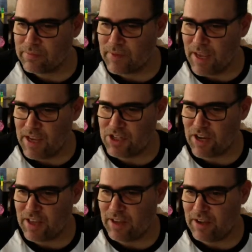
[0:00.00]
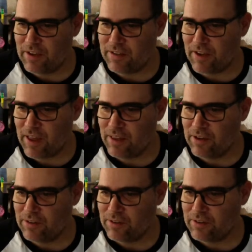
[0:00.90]
Hey, Shayla and
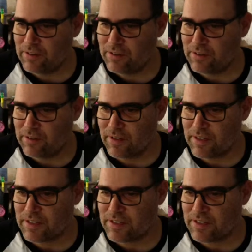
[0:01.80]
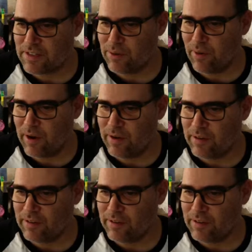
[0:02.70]
Tyler. Nice to see you on.